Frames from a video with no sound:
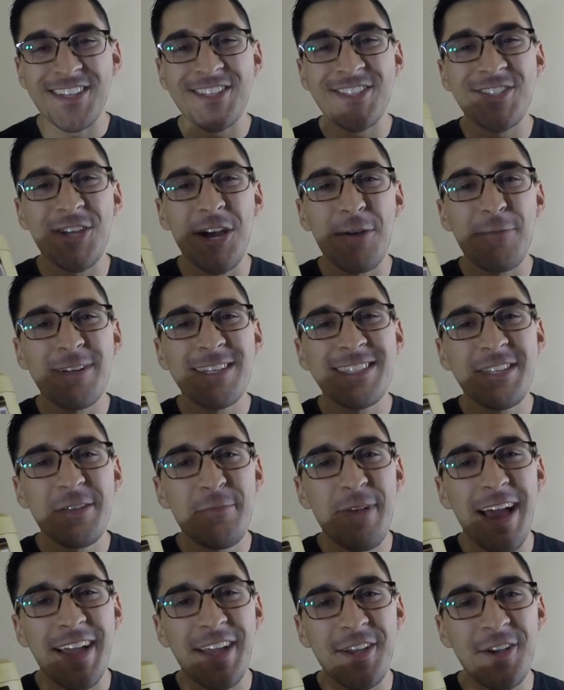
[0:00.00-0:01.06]
Starbuzz
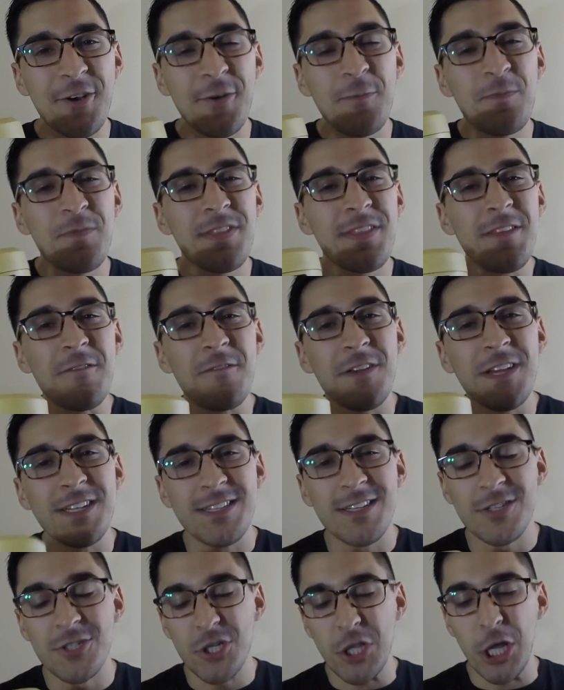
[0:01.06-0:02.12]
Tobacco, the
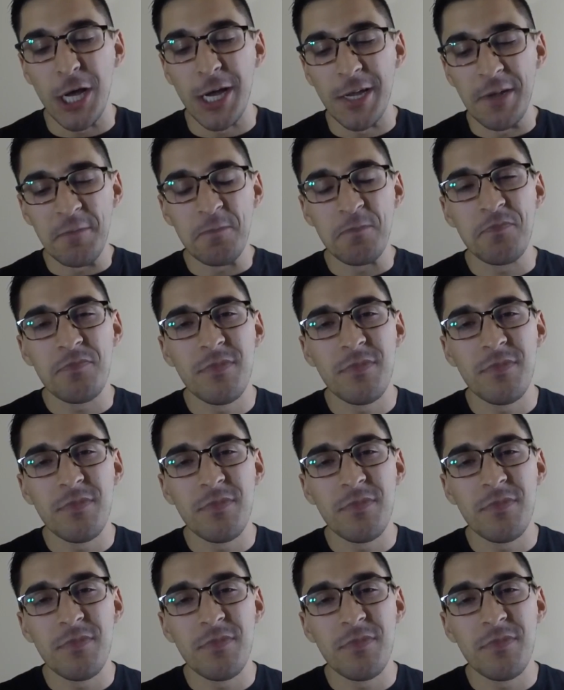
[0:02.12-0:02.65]
vintage line.